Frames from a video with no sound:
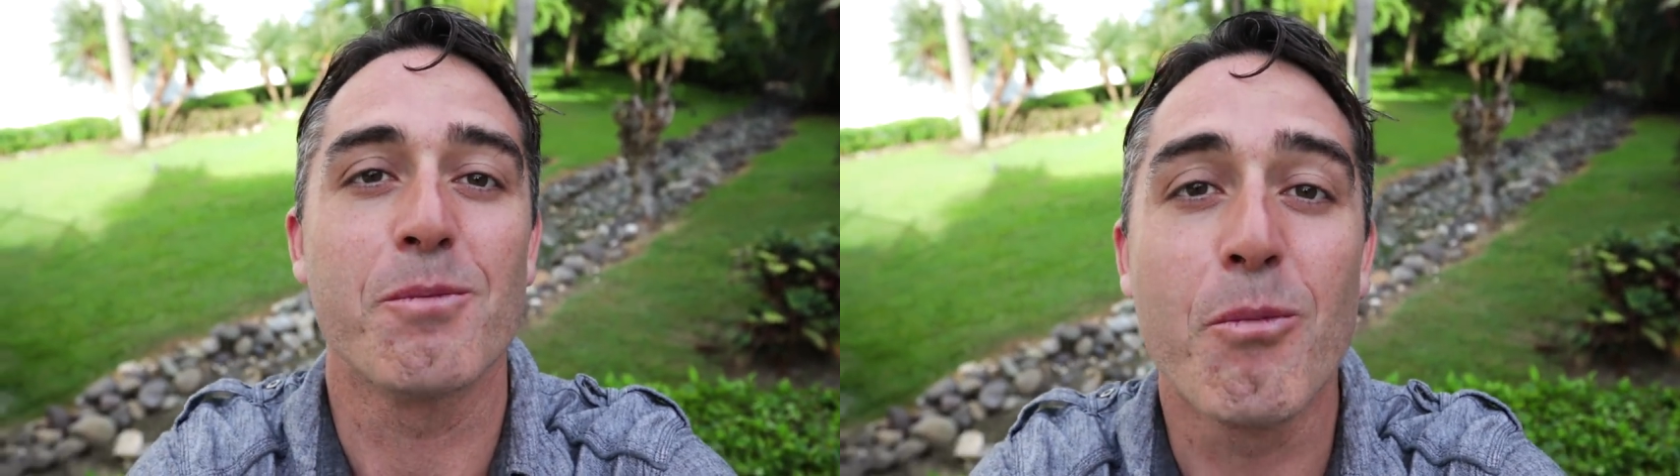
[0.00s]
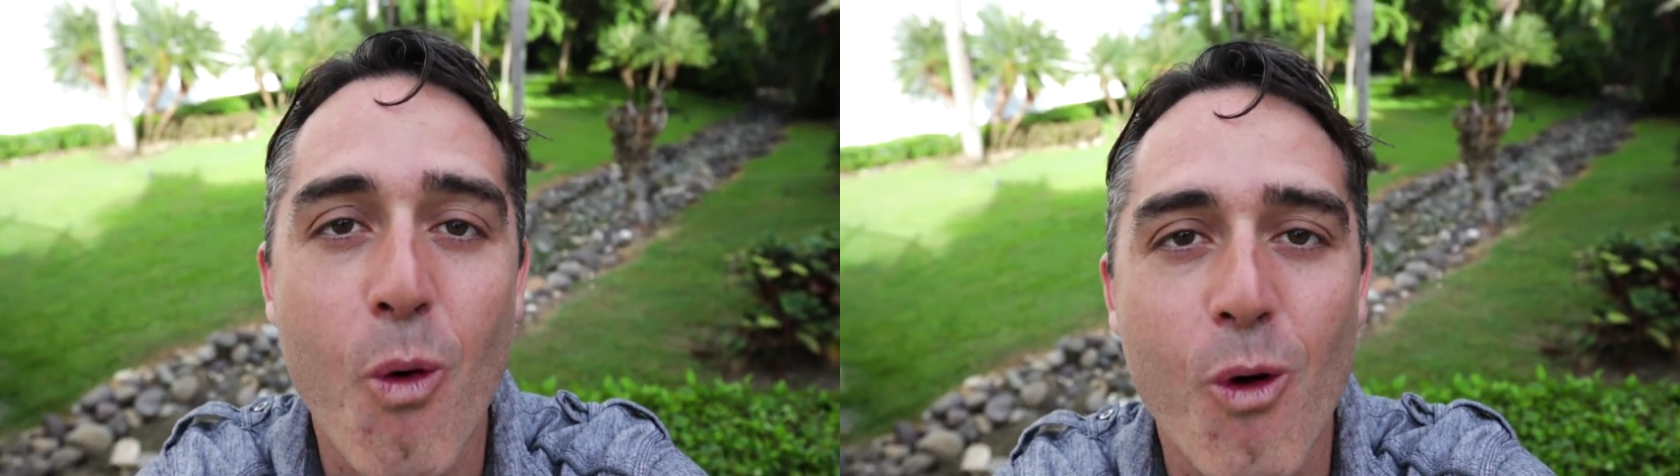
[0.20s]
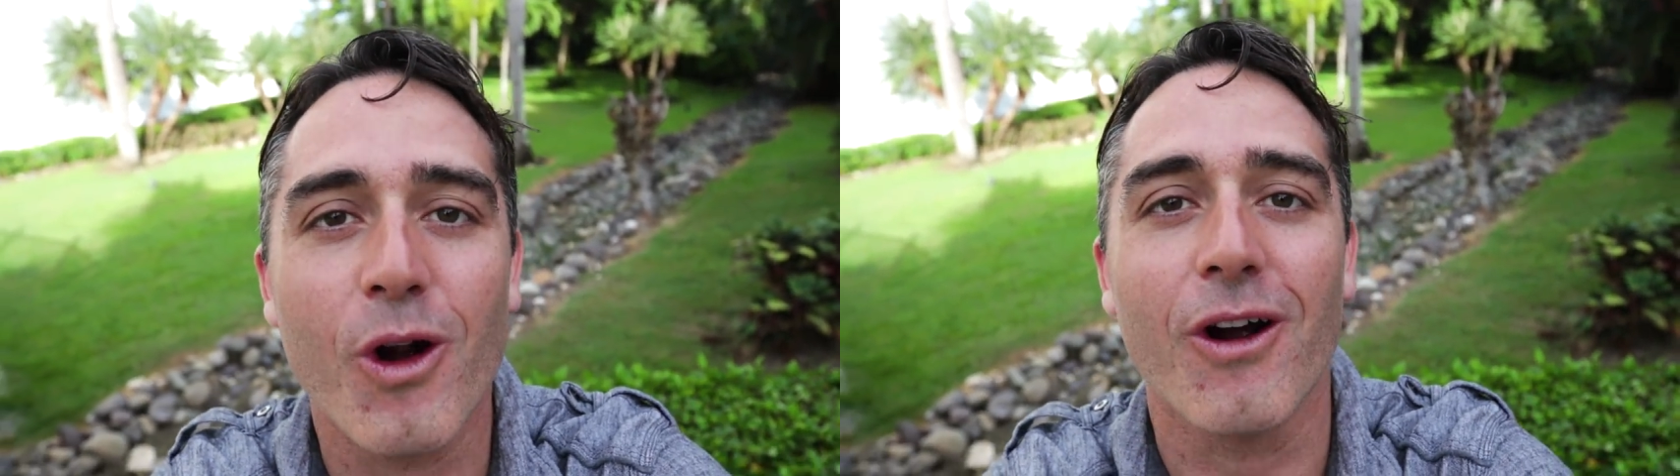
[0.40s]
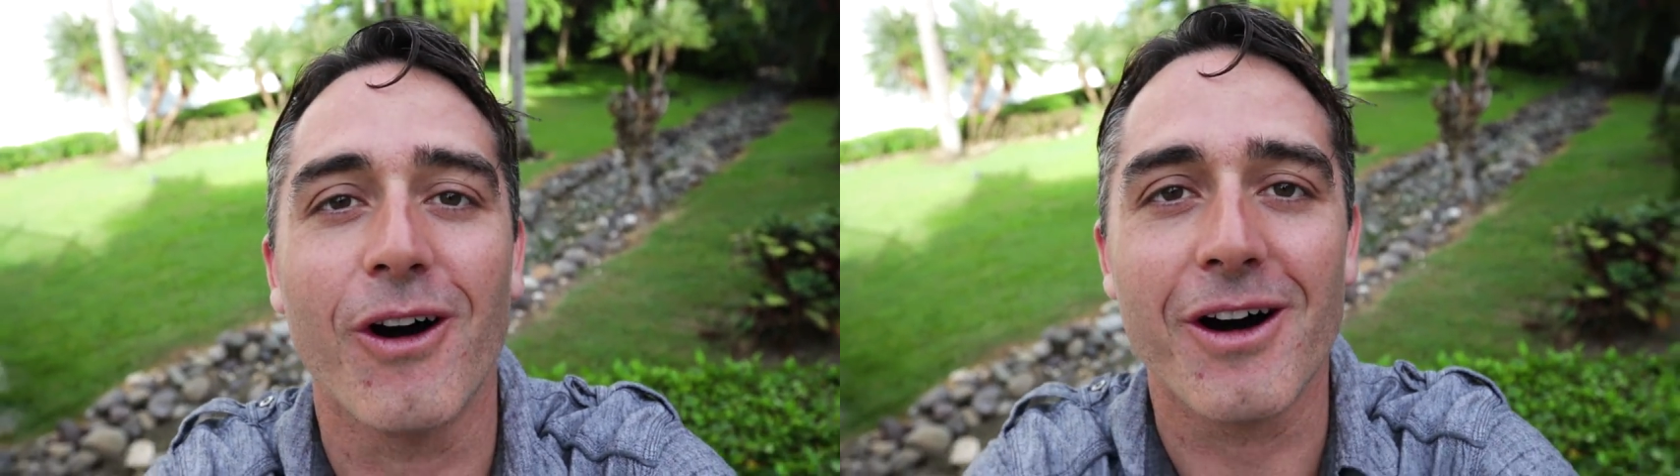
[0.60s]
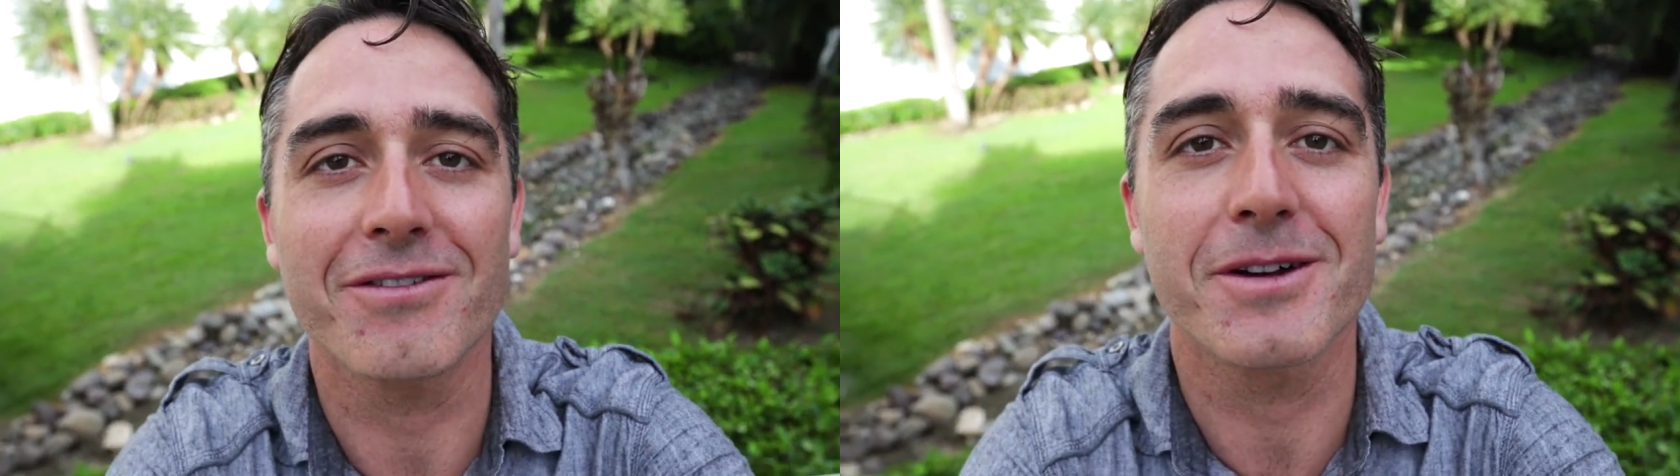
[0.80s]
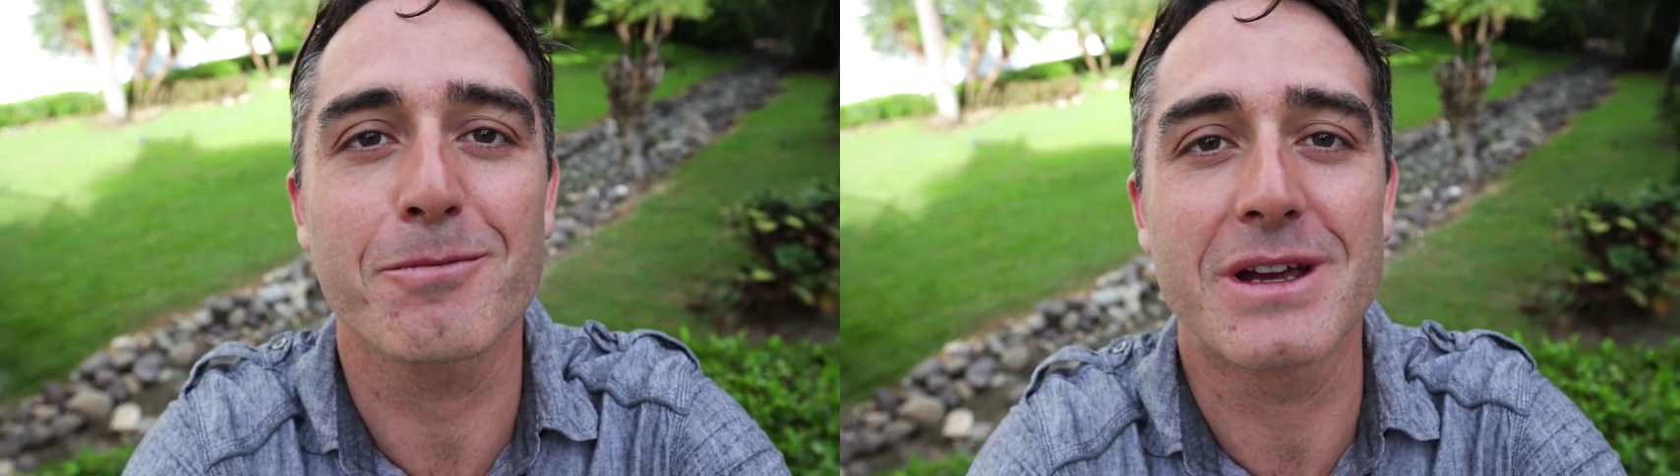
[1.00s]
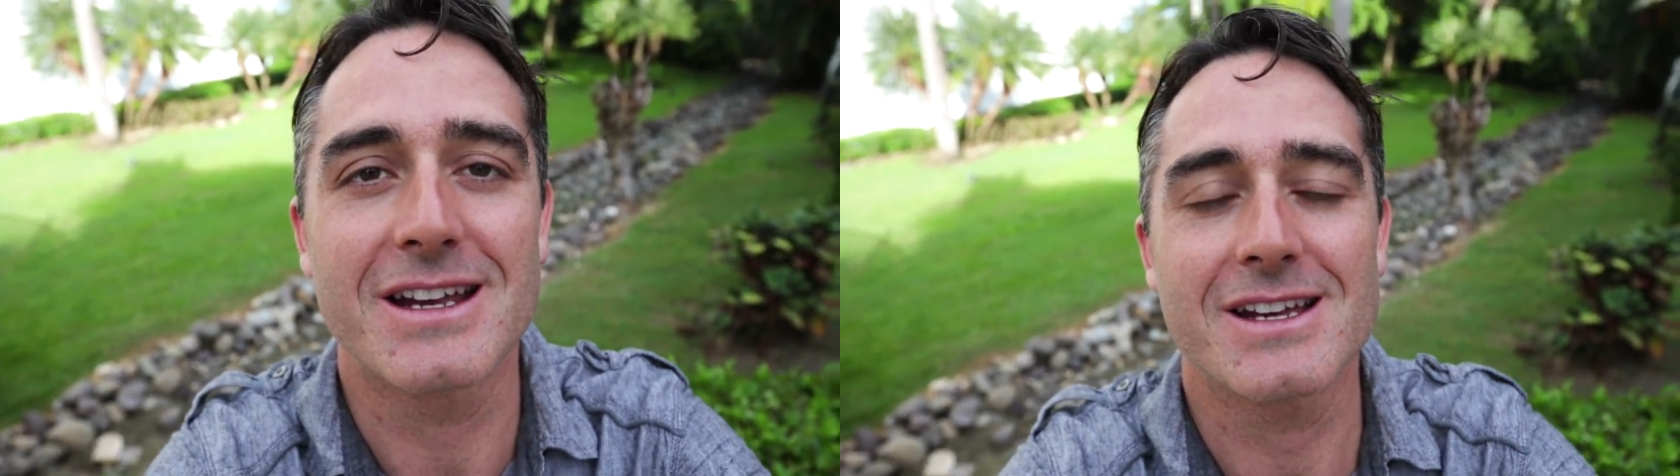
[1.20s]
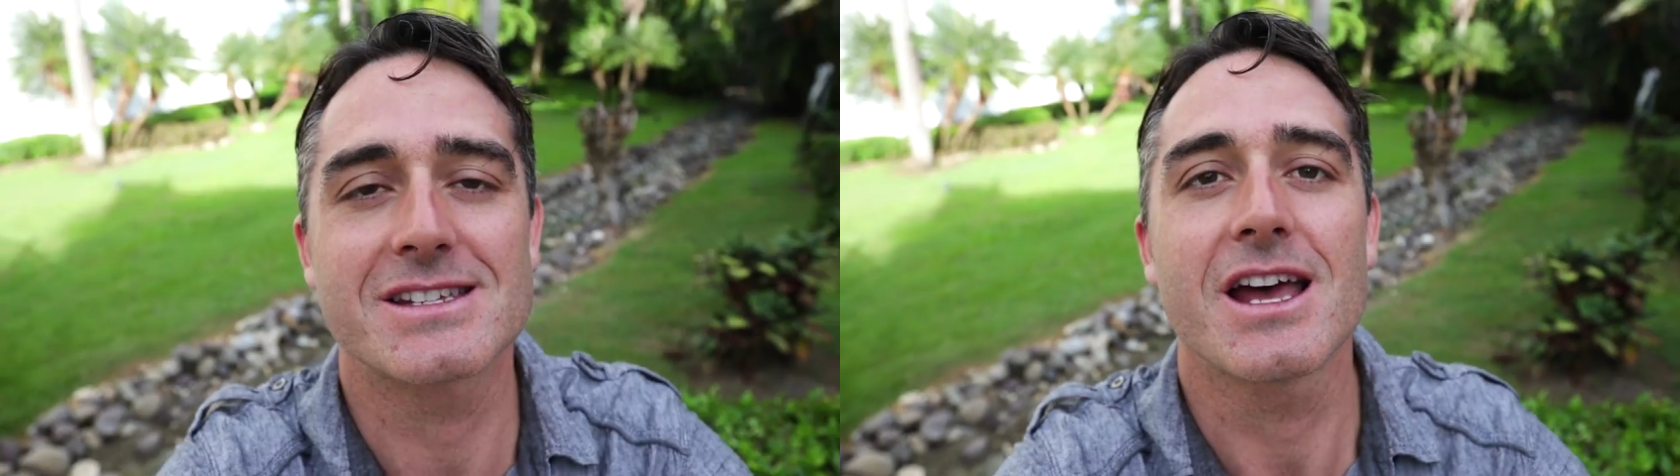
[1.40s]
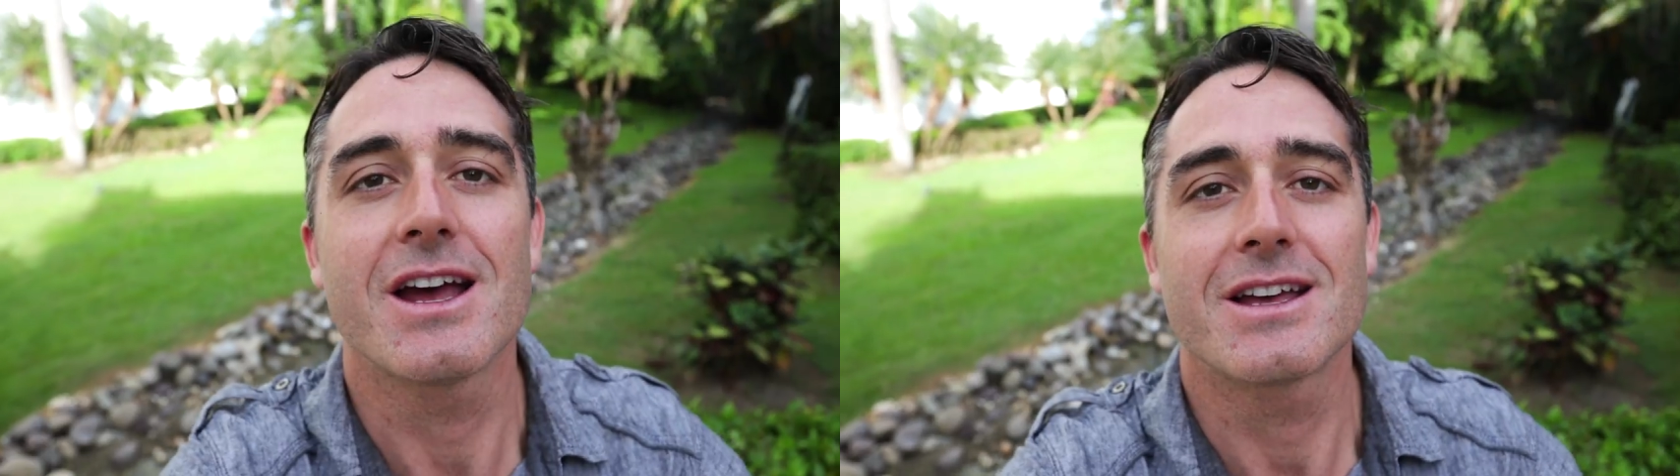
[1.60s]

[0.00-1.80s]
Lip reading: more often because